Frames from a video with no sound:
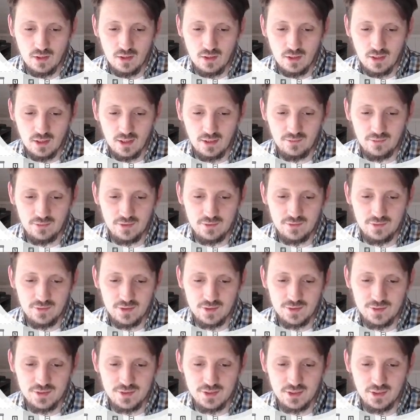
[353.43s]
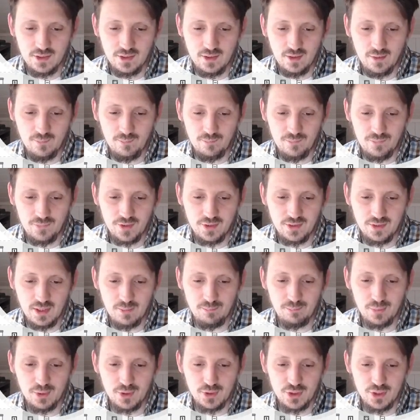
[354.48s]
And this is the
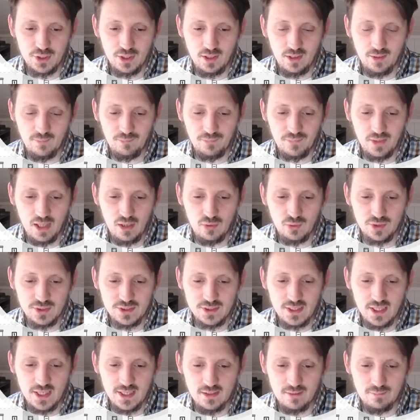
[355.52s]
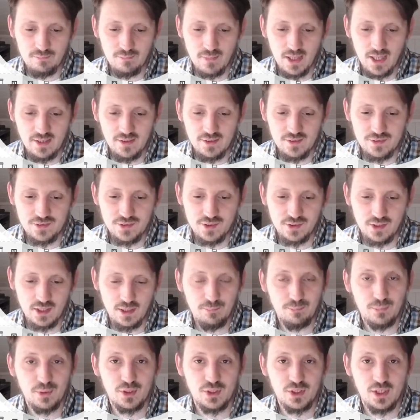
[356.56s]
temperature outside minus the
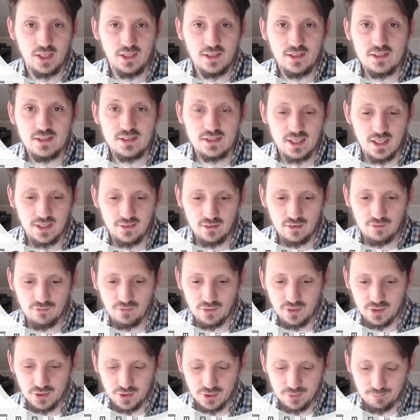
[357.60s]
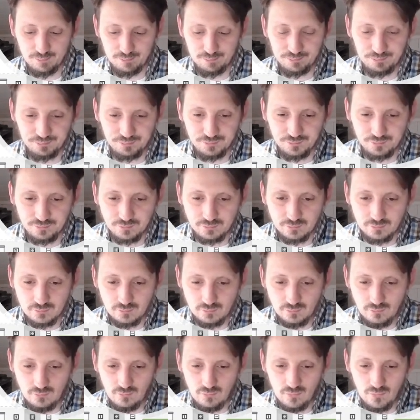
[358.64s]
temperature inside the fridge.
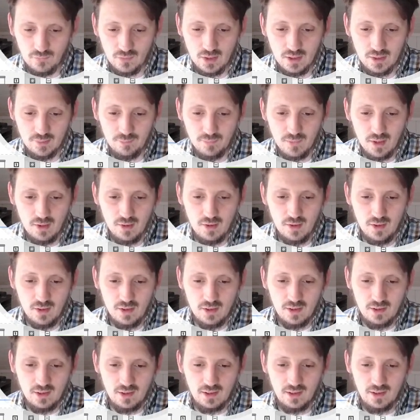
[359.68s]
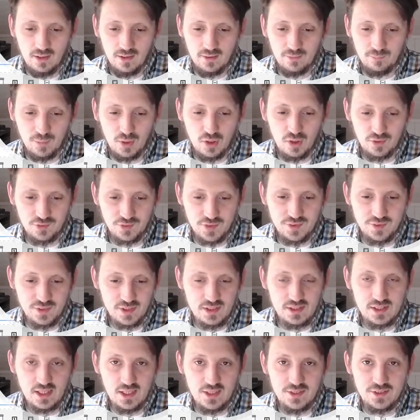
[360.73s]
Yeah? And because this
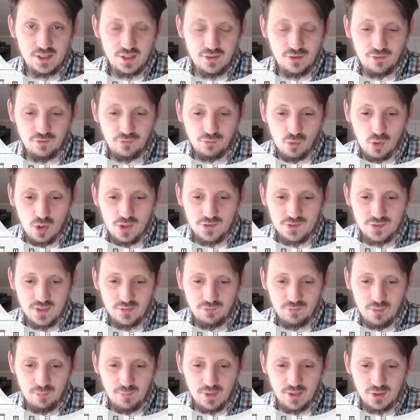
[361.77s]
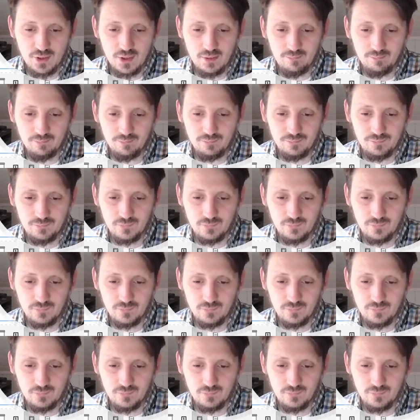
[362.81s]
results in the force that we measure.